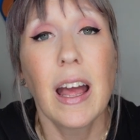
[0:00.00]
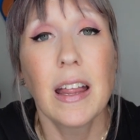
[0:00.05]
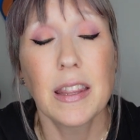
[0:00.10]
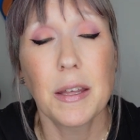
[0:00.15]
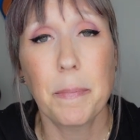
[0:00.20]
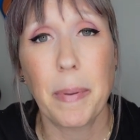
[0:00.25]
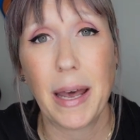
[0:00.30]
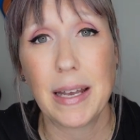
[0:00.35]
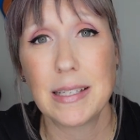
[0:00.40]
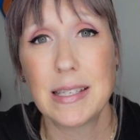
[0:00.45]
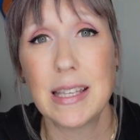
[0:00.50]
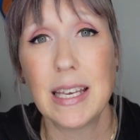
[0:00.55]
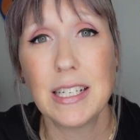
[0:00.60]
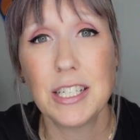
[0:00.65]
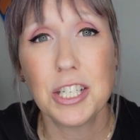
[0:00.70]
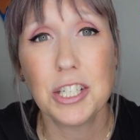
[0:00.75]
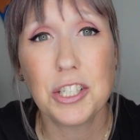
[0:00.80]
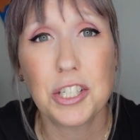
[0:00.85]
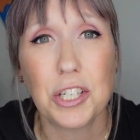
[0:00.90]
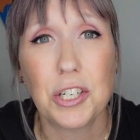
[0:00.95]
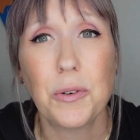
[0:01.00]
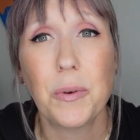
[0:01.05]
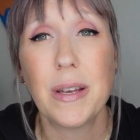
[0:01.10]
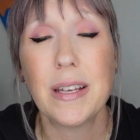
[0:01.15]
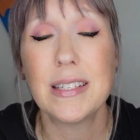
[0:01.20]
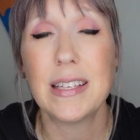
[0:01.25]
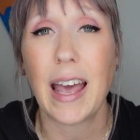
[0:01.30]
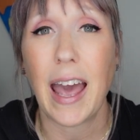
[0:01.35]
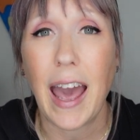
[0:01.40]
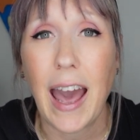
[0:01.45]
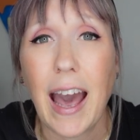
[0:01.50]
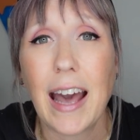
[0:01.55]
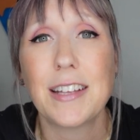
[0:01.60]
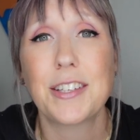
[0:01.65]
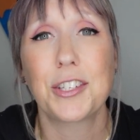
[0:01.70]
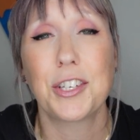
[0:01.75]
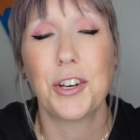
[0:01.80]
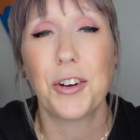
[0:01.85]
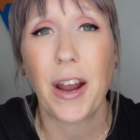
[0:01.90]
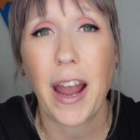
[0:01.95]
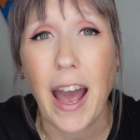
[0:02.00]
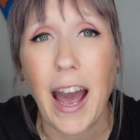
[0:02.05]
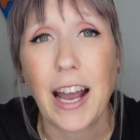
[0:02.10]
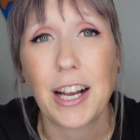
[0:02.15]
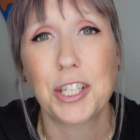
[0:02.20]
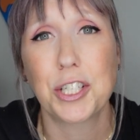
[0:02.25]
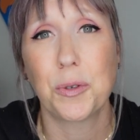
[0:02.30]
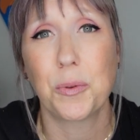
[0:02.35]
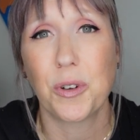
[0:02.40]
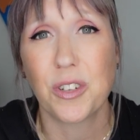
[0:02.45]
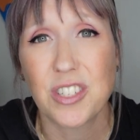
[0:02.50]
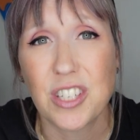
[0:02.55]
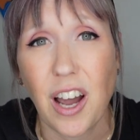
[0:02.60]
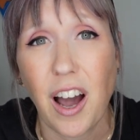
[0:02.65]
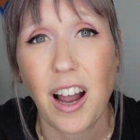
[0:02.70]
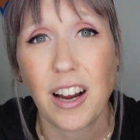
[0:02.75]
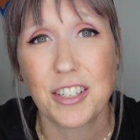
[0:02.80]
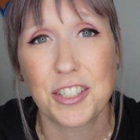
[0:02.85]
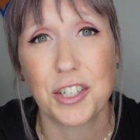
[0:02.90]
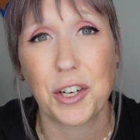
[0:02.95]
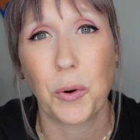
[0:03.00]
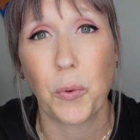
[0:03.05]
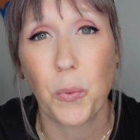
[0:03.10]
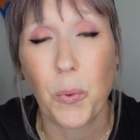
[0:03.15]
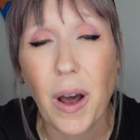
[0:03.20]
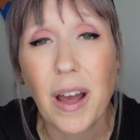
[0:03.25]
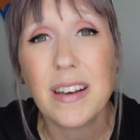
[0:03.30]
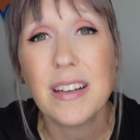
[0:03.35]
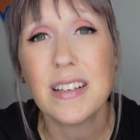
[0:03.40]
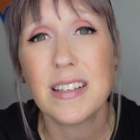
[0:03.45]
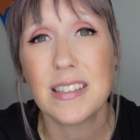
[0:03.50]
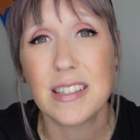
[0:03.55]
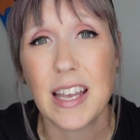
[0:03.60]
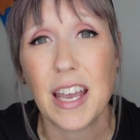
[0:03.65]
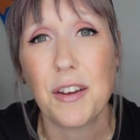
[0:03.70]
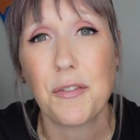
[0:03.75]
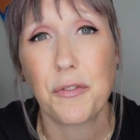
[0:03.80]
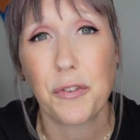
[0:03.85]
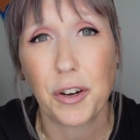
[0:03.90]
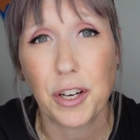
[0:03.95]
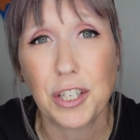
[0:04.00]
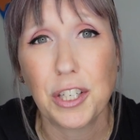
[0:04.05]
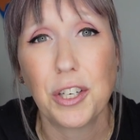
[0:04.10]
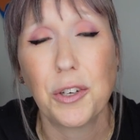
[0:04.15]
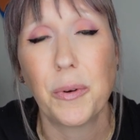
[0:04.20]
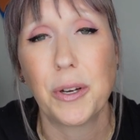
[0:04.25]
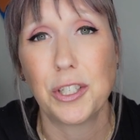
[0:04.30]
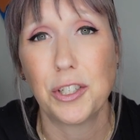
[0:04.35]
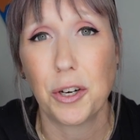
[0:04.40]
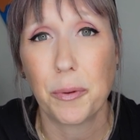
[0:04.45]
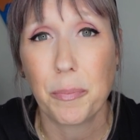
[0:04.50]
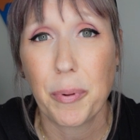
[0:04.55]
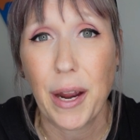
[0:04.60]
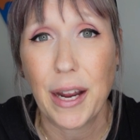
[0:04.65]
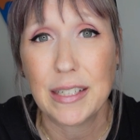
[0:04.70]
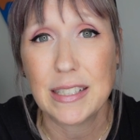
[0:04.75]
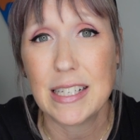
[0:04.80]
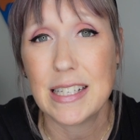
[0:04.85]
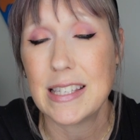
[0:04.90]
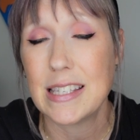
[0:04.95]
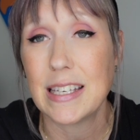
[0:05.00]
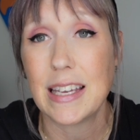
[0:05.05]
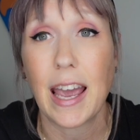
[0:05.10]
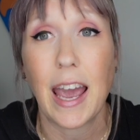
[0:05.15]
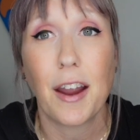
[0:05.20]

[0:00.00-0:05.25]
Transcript: The best thing to do is ask your actual doctor what is safe for you in your pregnancy.